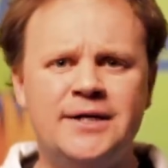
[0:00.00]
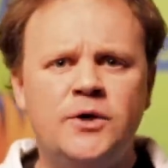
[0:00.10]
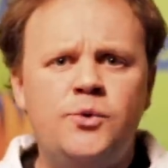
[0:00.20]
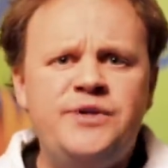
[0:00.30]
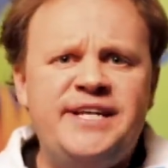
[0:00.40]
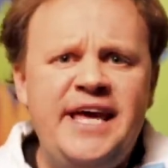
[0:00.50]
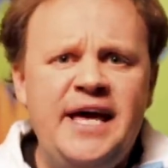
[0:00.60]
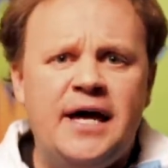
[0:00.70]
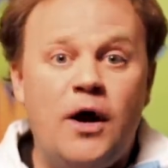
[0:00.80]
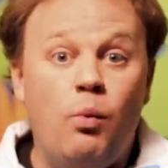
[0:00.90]
Oh
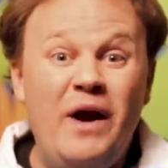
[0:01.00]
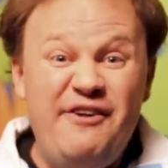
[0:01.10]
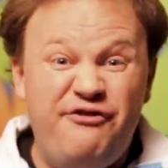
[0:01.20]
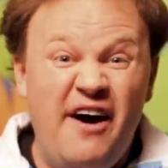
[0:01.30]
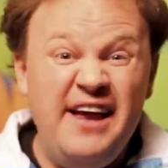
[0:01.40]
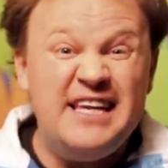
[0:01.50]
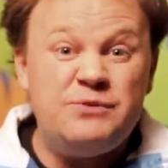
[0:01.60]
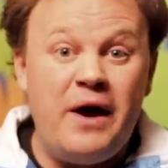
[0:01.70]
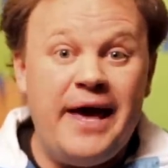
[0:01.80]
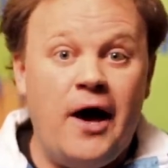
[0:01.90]
dear, will he find his
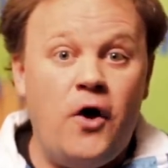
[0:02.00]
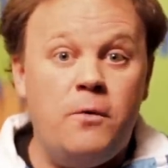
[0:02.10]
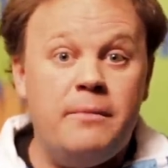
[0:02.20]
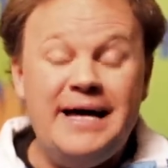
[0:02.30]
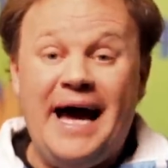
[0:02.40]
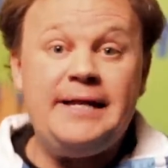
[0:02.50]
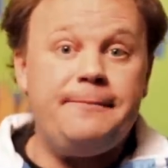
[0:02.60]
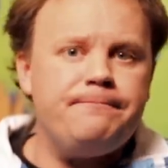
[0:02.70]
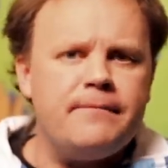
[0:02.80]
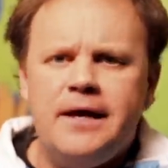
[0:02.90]
way home? And
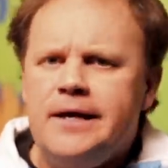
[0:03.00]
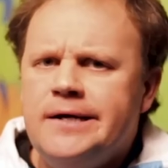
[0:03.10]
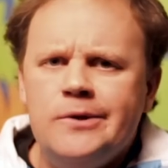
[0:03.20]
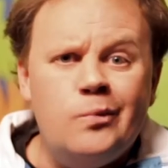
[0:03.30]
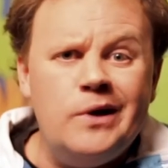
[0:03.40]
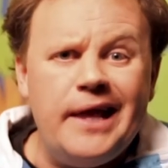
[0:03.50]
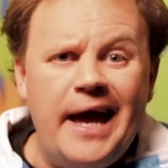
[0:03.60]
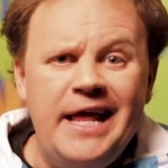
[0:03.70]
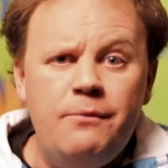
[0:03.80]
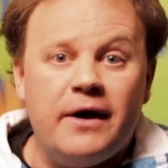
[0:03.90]
will
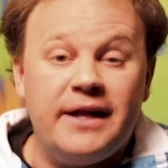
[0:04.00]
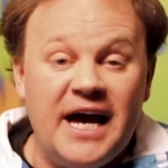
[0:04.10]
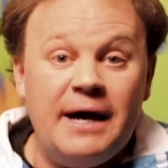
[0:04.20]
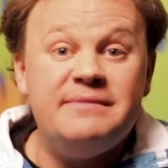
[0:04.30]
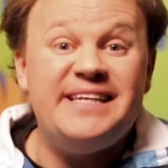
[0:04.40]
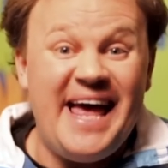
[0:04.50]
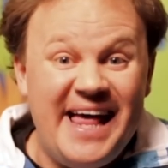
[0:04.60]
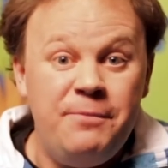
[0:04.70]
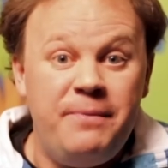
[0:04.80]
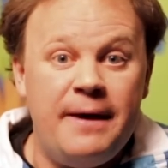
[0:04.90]
anyone come to
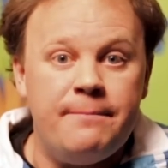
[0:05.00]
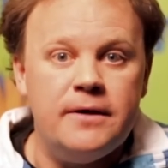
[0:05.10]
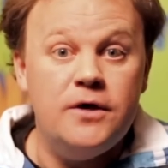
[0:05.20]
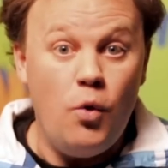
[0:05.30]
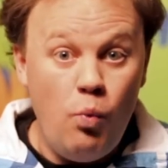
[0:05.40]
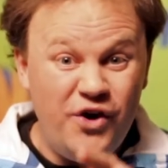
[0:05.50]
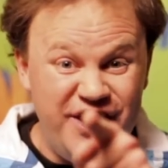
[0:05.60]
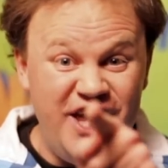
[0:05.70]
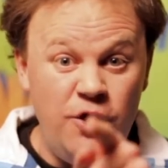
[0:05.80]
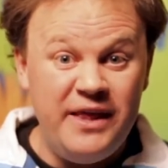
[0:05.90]
help him? What do
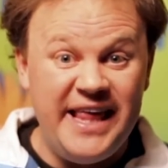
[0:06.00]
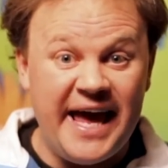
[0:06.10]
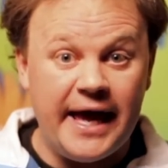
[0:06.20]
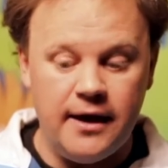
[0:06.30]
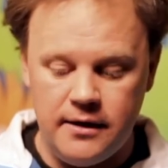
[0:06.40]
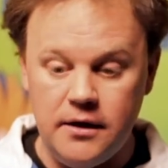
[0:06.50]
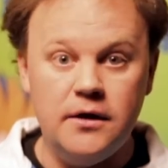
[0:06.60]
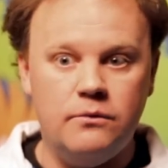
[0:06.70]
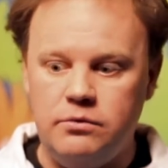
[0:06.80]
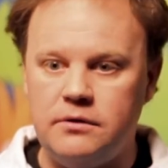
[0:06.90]
you think?
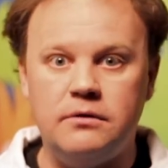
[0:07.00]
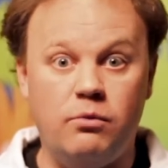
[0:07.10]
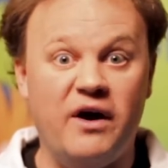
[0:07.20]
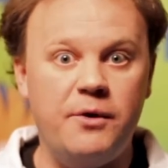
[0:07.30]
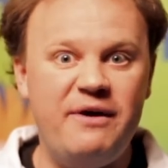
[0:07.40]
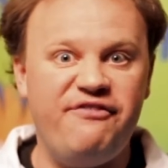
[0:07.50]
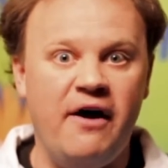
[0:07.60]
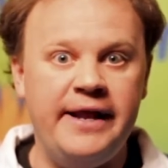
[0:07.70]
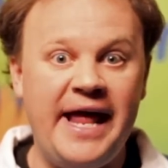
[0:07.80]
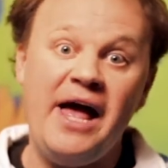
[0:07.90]
Well, why don't we
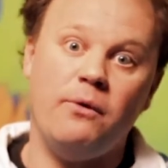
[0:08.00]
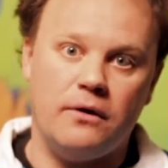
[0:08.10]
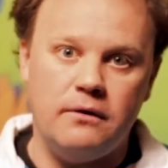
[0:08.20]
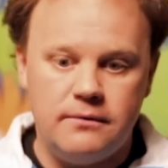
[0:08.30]
find out?